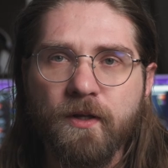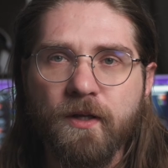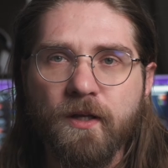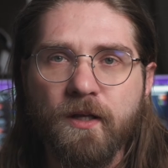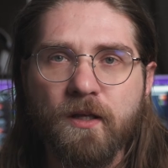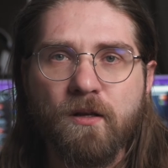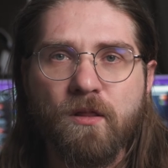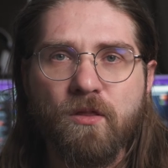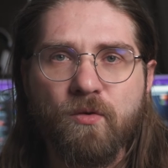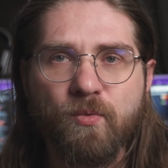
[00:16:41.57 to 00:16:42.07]

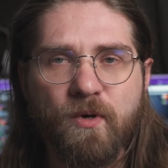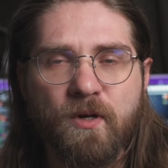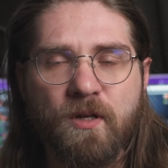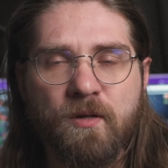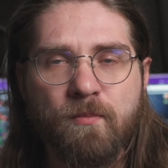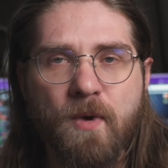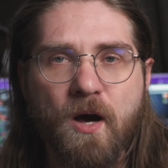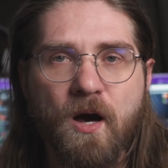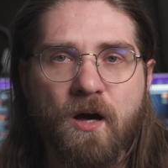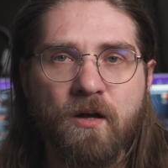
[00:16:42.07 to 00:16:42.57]
in
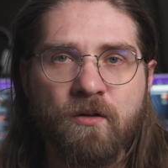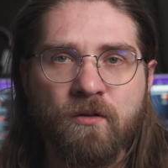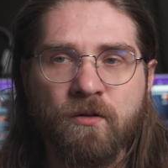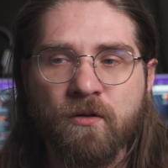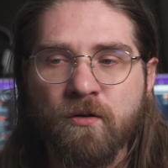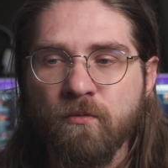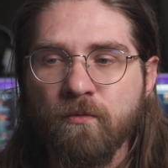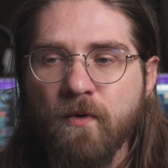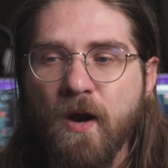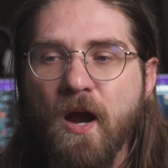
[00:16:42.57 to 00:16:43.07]
3D
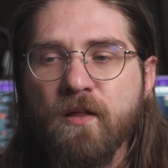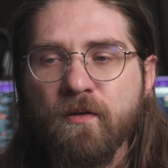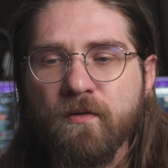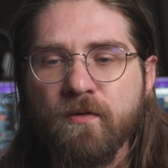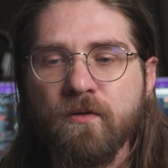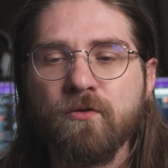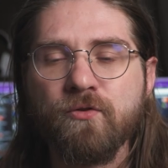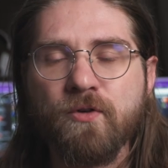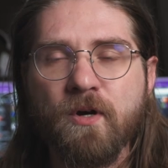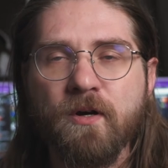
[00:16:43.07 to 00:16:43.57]
Modeler rather
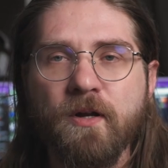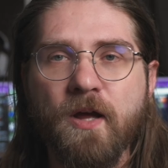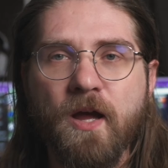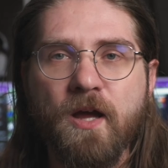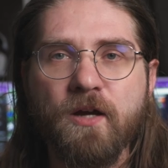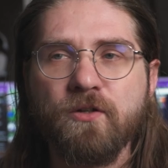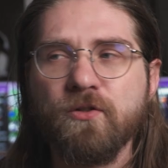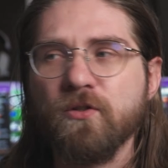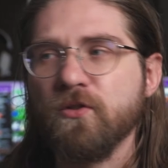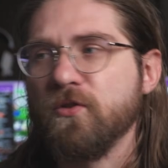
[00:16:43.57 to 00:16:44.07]
than trying to
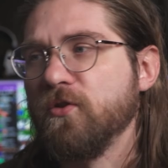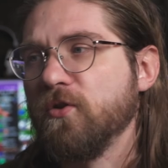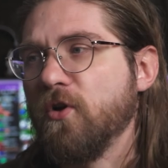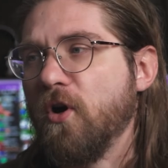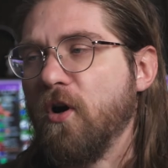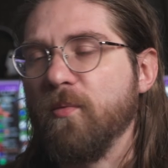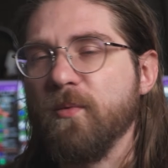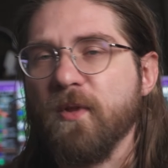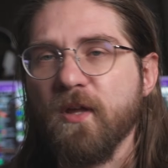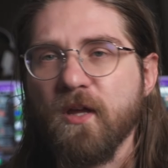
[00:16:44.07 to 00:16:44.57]
actually
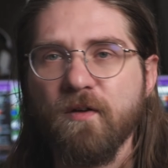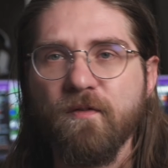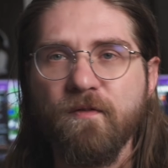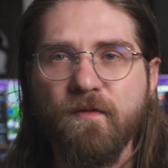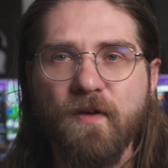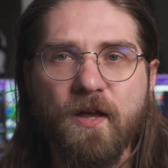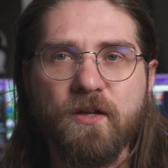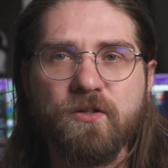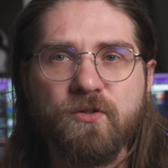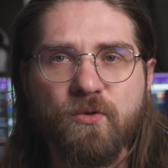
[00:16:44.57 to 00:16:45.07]
sculpt like a
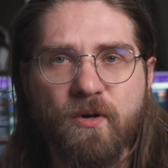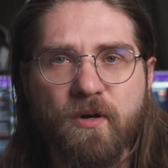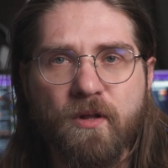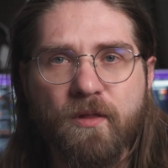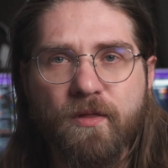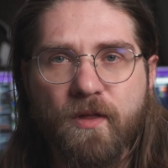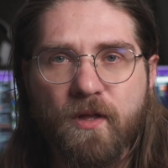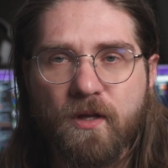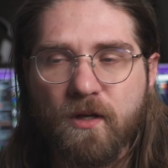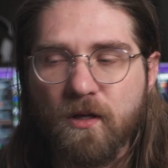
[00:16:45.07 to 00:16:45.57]
face or
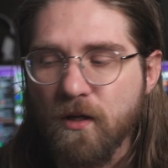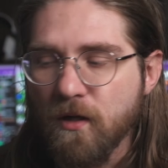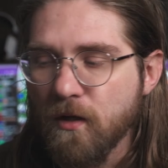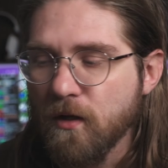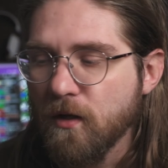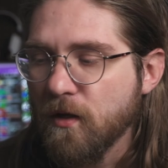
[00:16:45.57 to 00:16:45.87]
anything.